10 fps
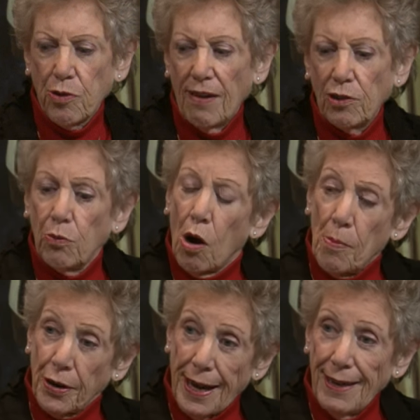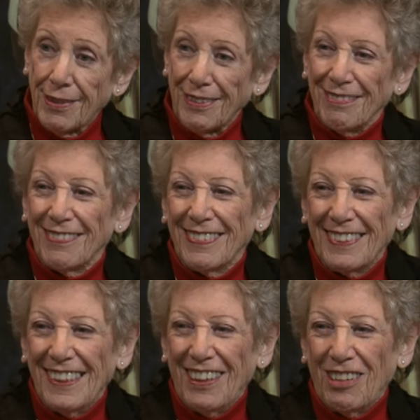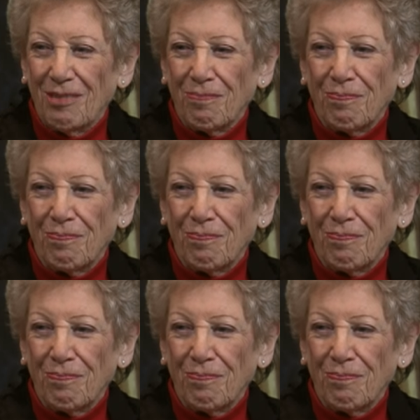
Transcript: travel to Rome or can't, you know.